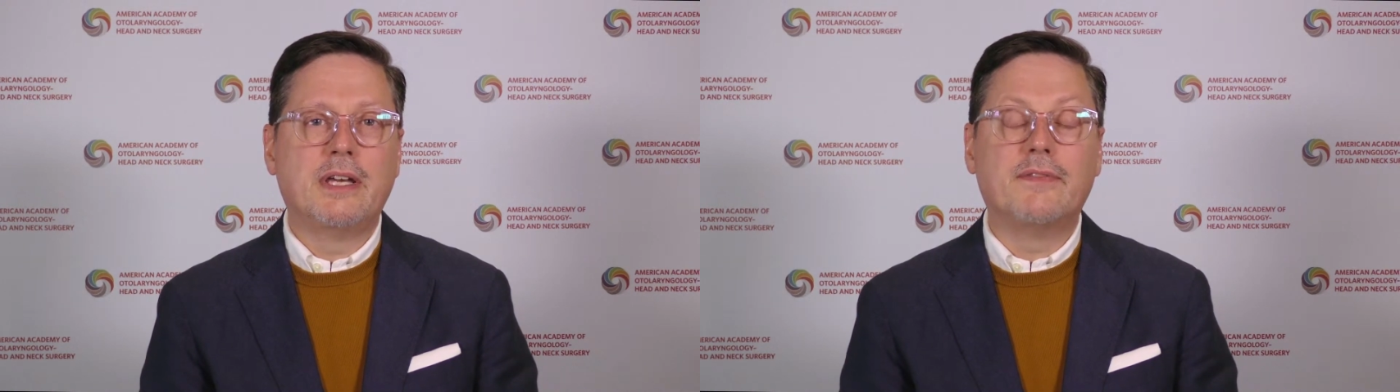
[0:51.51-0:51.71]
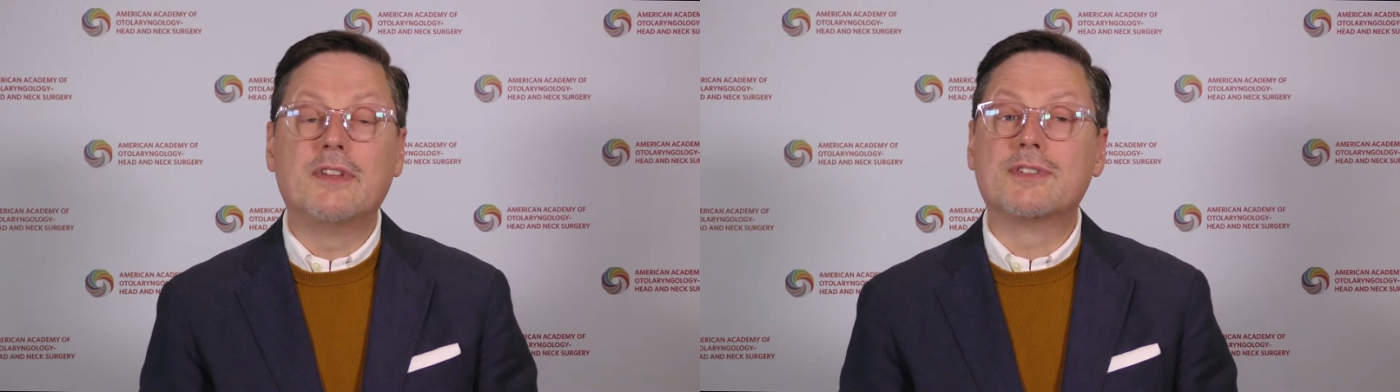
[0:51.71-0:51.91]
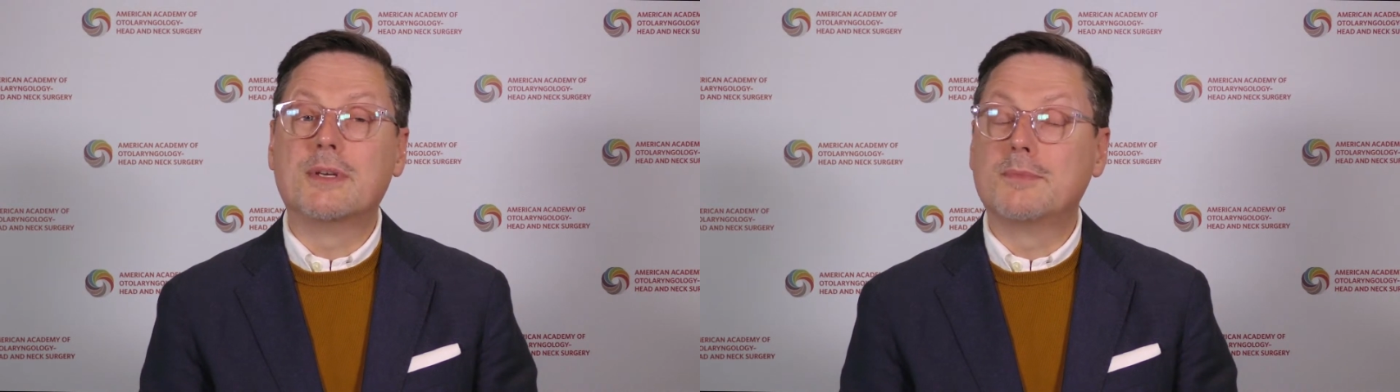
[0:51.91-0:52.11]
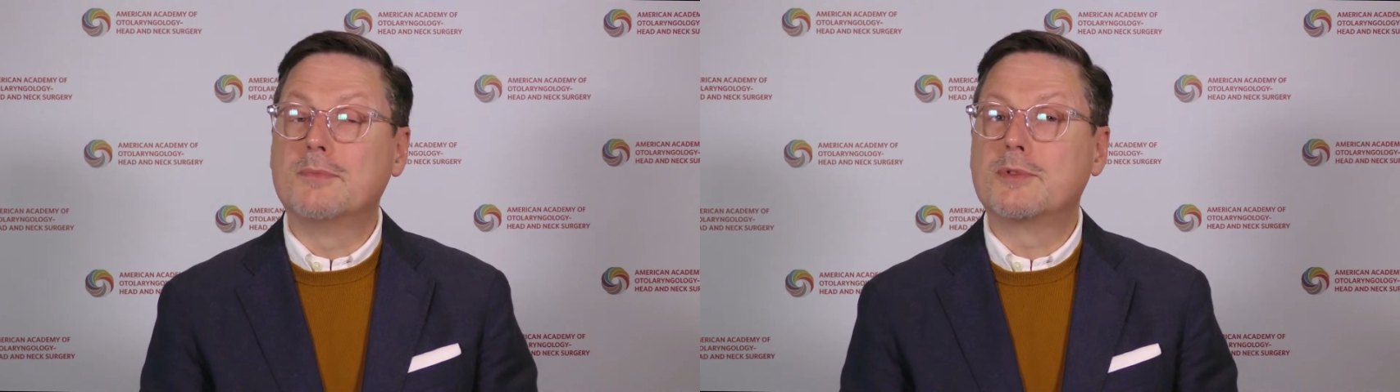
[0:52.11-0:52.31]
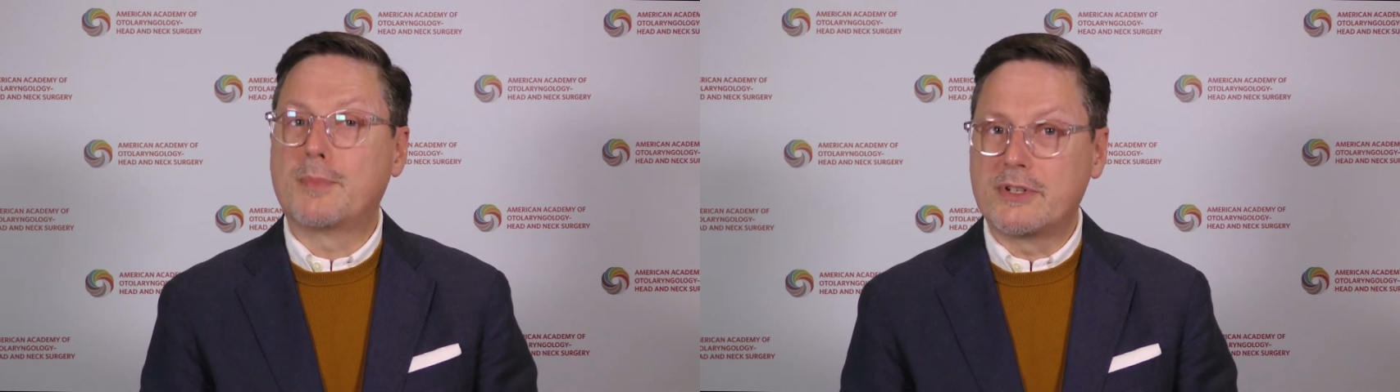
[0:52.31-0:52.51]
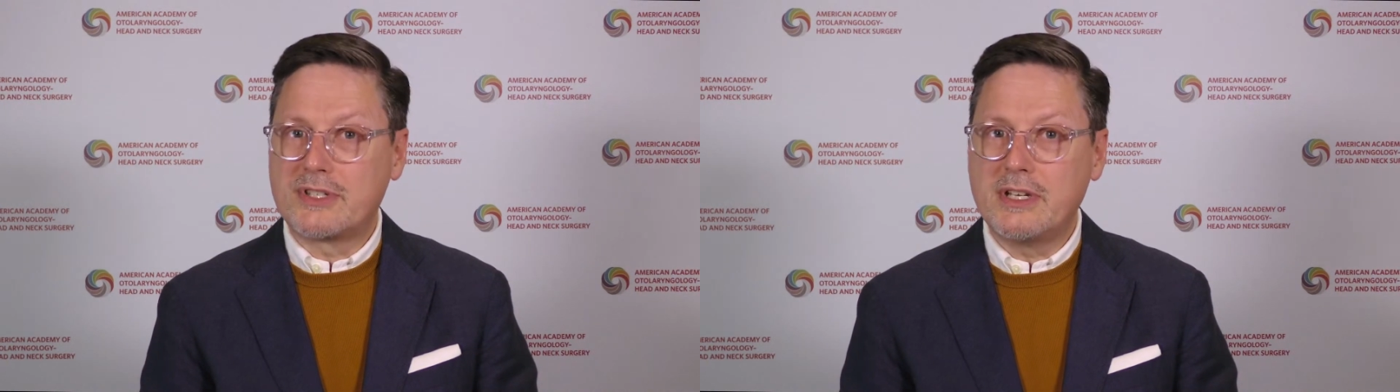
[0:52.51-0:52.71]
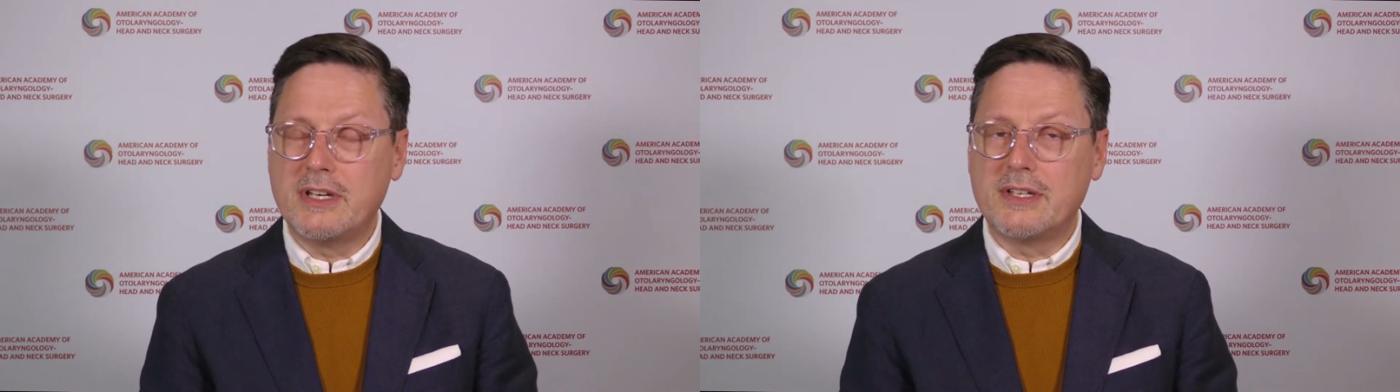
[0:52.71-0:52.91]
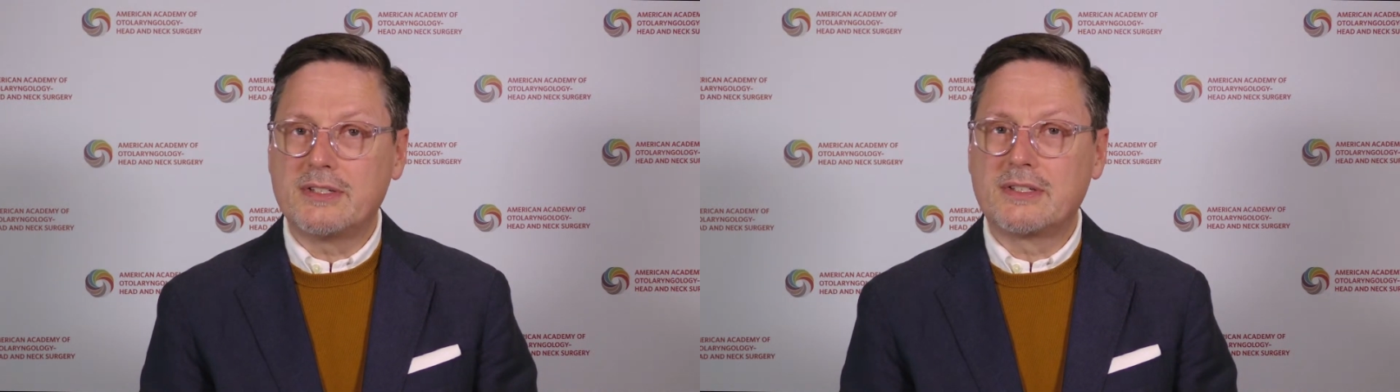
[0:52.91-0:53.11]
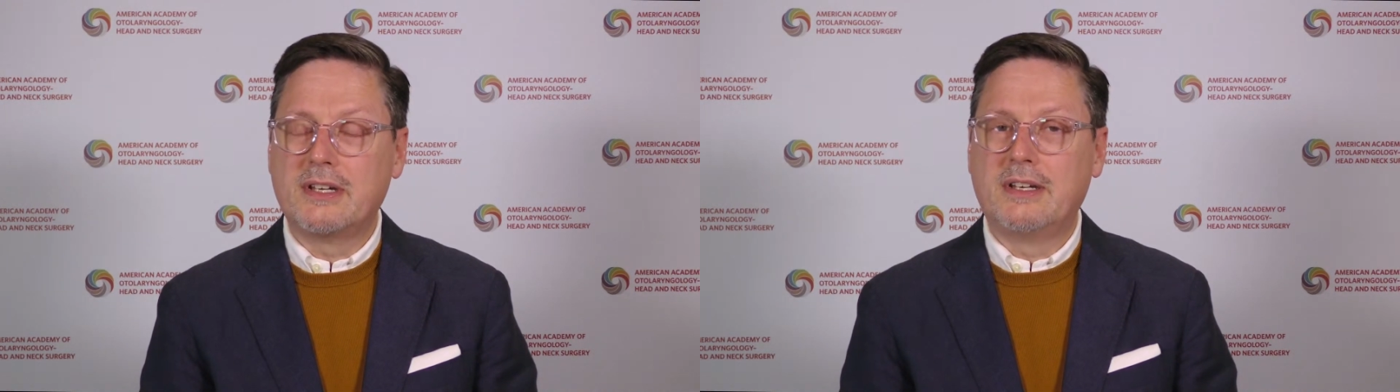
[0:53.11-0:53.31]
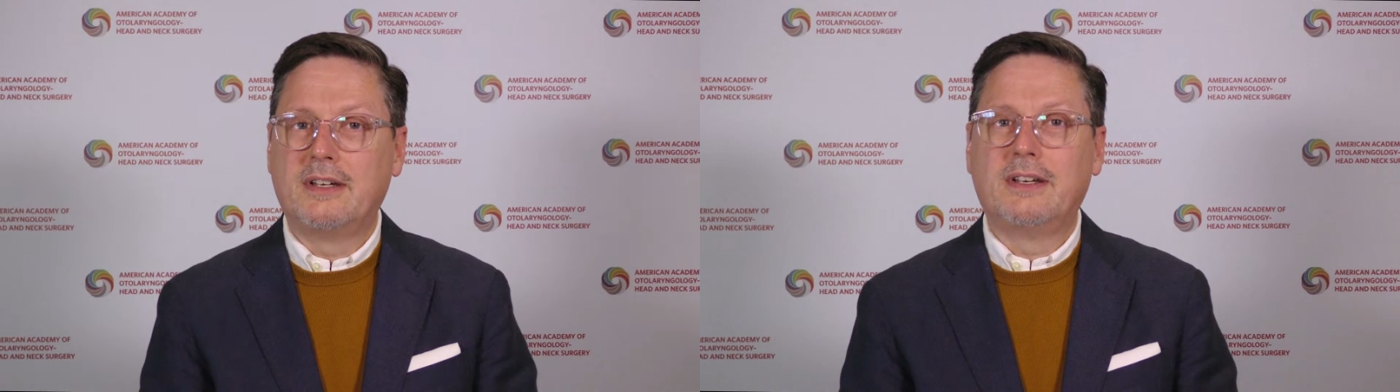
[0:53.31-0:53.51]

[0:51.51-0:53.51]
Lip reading: If the symptoms persist